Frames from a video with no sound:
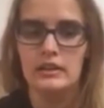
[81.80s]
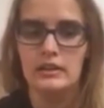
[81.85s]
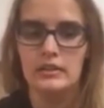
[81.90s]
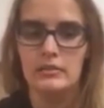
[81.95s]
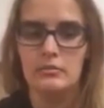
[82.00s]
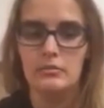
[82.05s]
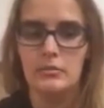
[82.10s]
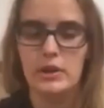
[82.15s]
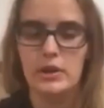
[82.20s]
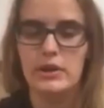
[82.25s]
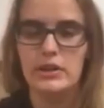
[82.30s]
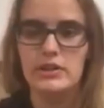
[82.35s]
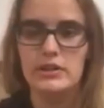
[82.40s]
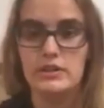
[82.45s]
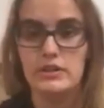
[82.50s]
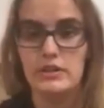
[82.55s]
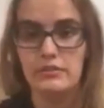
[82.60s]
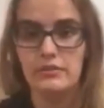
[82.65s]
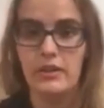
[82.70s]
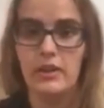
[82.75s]
merge
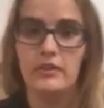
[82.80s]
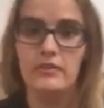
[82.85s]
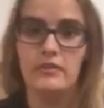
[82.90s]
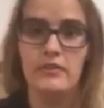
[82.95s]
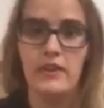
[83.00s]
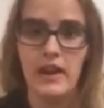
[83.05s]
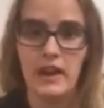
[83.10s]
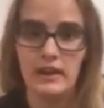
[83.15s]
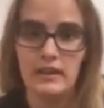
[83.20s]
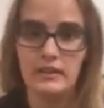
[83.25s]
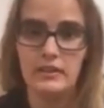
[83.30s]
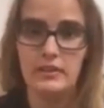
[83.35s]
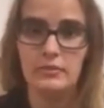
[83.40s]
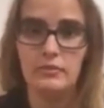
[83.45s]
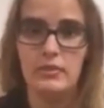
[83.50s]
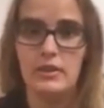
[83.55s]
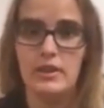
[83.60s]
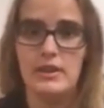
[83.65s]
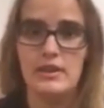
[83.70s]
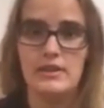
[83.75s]
the fun fact
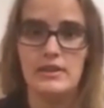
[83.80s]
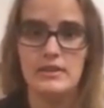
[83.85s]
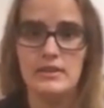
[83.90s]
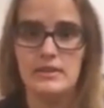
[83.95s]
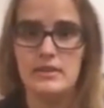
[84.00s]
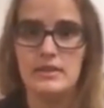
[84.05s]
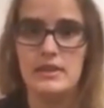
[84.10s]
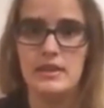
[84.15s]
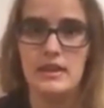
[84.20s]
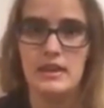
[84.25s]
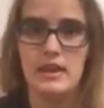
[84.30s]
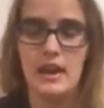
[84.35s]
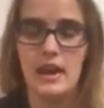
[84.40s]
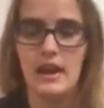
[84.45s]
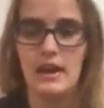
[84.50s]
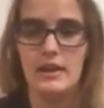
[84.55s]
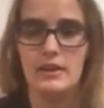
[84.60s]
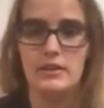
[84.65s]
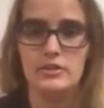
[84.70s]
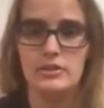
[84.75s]
with the
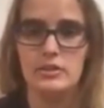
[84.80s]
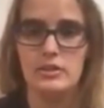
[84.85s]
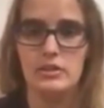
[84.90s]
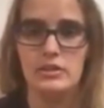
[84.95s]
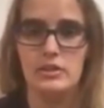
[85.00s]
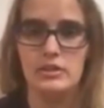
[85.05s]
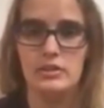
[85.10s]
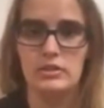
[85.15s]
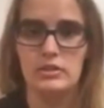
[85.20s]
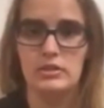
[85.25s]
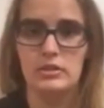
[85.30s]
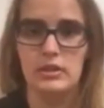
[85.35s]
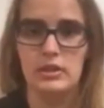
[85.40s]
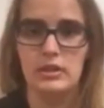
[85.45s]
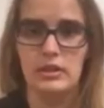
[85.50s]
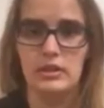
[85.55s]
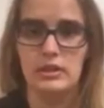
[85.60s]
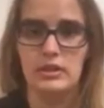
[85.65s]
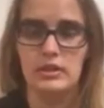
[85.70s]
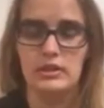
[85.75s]
actual
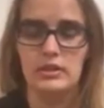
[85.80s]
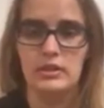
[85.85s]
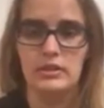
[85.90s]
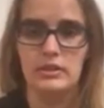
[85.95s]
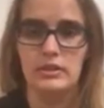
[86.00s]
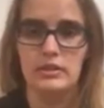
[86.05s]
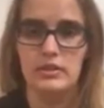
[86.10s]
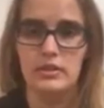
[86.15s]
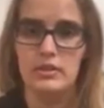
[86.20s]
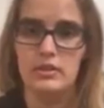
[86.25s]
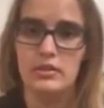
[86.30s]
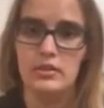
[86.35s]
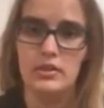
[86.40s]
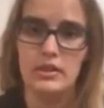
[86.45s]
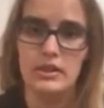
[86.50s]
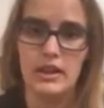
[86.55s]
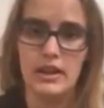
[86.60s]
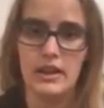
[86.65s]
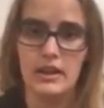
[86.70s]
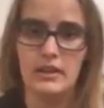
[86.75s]

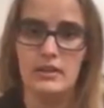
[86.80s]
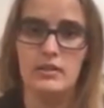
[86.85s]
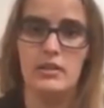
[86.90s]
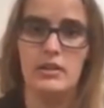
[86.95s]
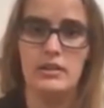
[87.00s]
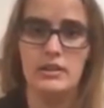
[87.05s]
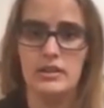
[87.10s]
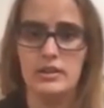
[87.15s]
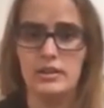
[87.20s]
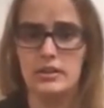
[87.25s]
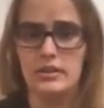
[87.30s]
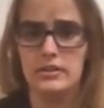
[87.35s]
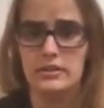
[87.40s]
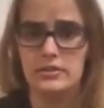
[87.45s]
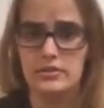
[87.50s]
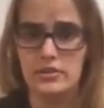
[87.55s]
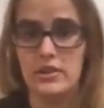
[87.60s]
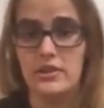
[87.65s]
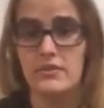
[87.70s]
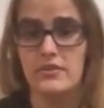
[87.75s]
cooking or
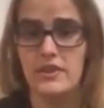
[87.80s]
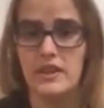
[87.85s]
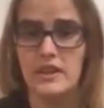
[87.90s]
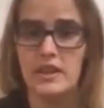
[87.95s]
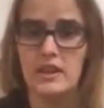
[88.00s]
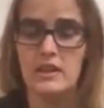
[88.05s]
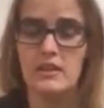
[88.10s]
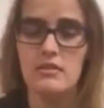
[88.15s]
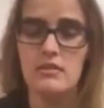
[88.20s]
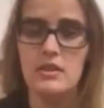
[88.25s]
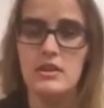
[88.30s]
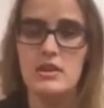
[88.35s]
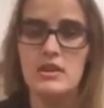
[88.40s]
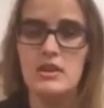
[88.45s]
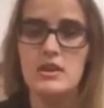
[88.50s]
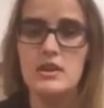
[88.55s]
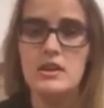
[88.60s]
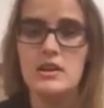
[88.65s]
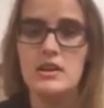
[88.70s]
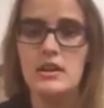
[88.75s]
drink video
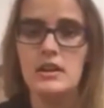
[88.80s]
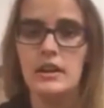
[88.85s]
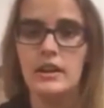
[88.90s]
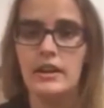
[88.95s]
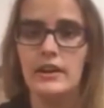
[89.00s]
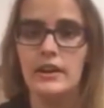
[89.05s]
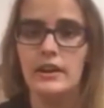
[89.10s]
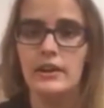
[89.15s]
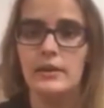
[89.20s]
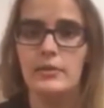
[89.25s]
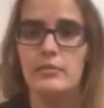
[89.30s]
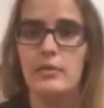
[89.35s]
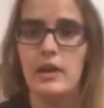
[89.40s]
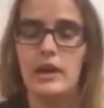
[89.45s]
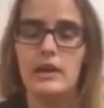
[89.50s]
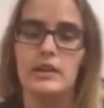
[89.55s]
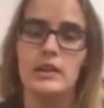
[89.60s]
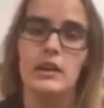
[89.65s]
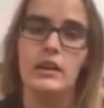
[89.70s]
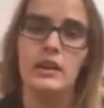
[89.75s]

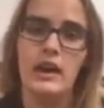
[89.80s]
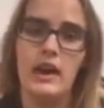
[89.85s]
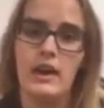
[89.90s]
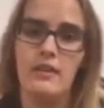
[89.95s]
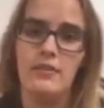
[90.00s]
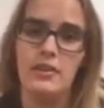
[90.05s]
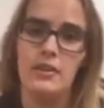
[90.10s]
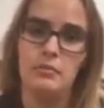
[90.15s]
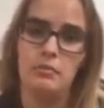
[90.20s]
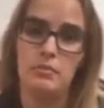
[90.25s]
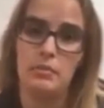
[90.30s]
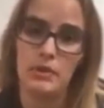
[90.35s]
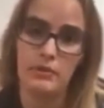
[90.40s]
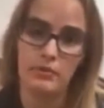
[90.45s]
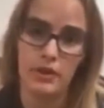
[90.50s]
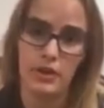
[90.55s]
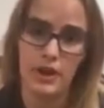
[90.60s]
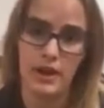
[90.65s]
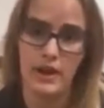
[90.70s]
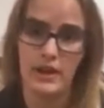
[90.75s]
and not have it
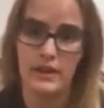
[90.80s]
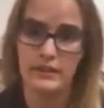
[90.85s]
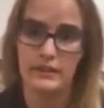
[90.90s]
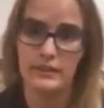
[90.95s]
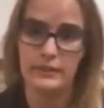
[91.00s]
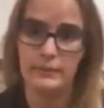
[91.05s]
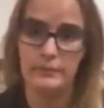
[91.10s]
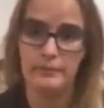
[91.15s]
beforehand.